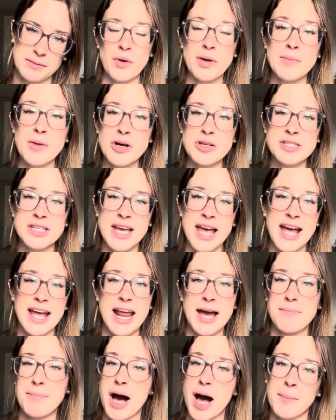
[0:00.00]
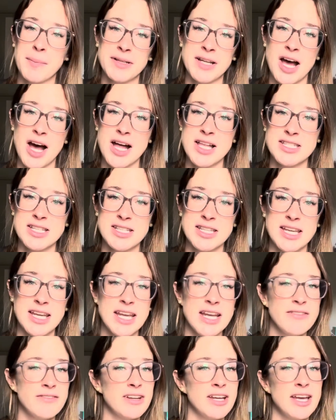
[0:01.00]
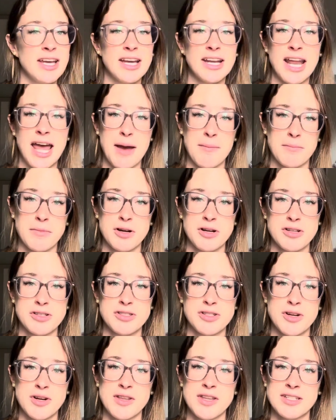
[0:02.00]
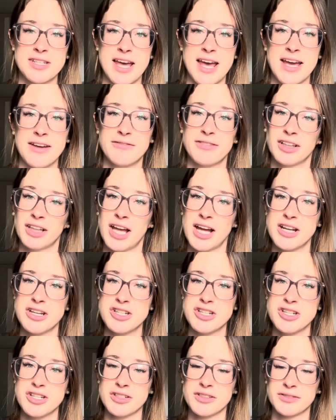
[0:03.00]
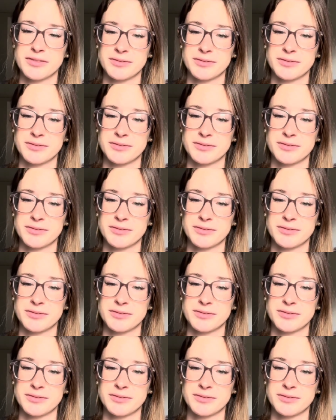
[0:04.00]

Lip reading: We mostly ate at Papa Don's in the evening and Embers during the day for lunch.